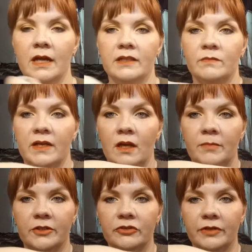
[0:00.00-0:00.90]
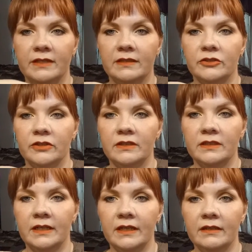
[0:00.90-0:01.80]
as my upper transition
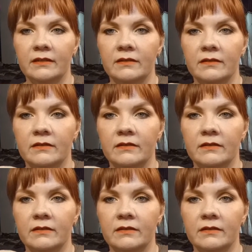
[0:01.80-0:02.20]
today.